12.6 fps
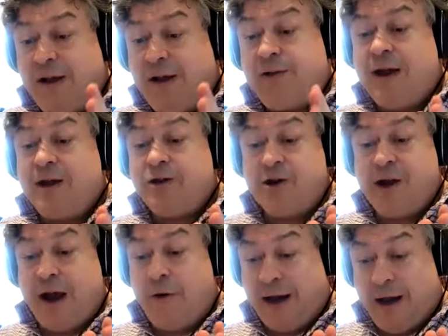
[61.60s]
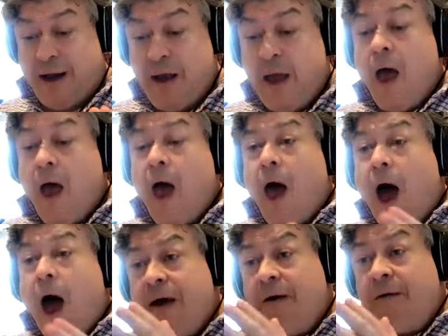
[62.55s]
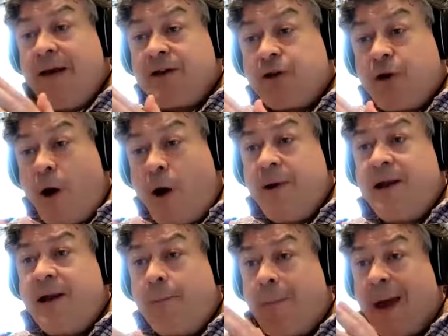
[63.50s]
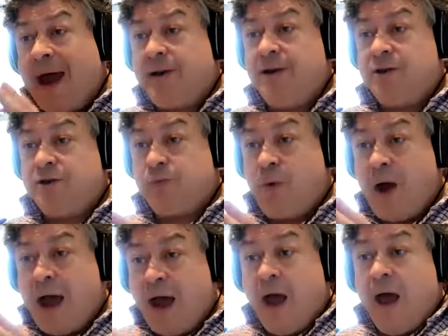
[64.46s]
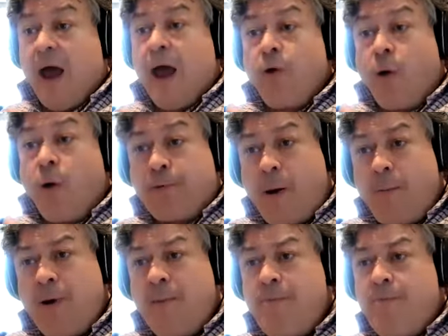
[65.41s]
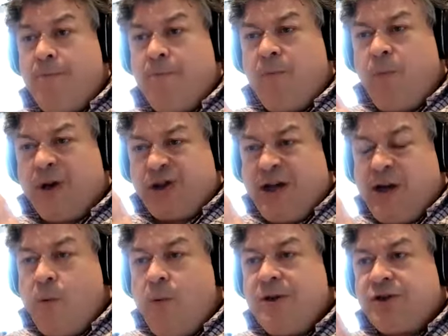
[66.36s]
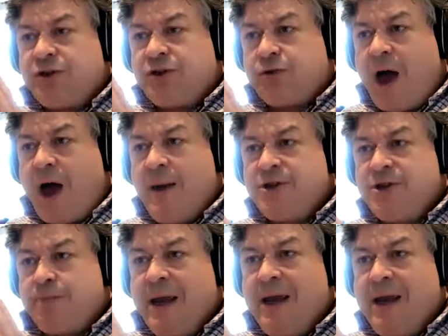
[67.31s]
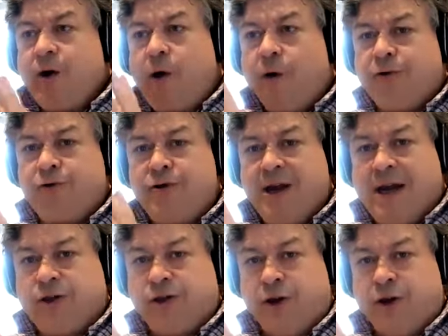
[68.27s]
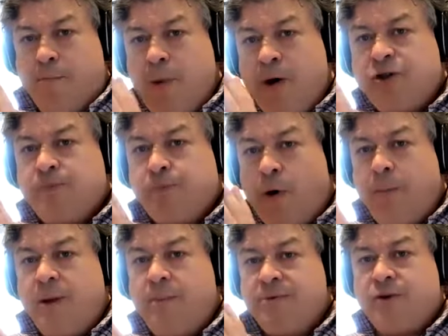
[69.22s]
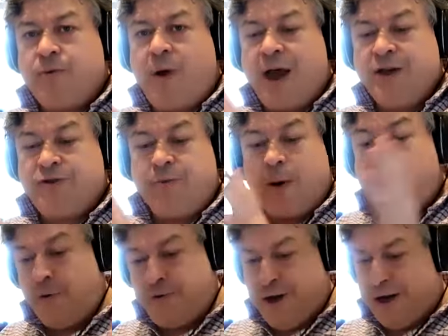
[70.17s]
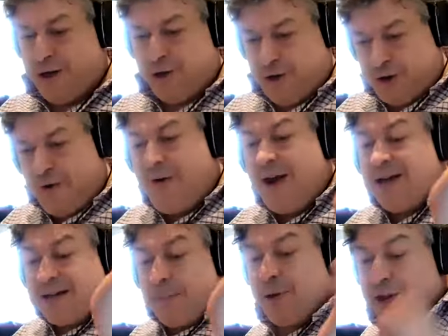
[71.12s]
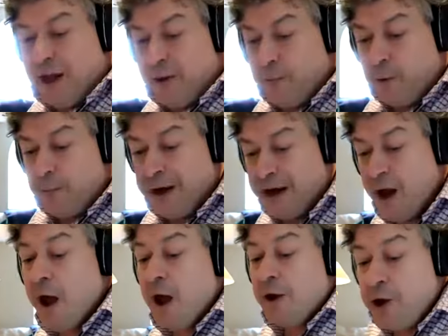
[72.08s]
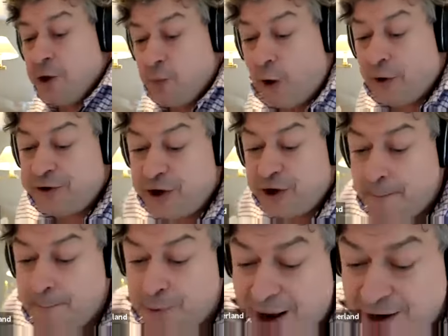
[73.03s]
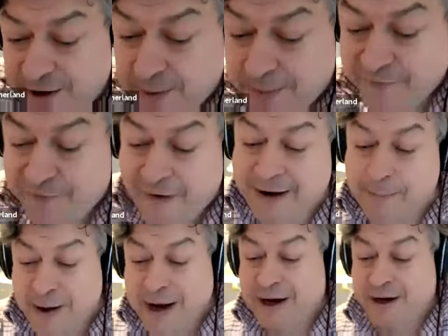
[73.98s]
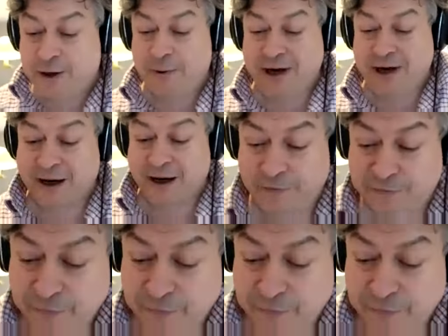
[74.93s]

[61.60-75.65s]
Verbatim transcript: of engineering. And there are these common little patterns where your problem, which he always describes as being a contradiction, most problems arise from a contradiction. So, a very simple thing would be you want an umbrella to be very big to protect you from the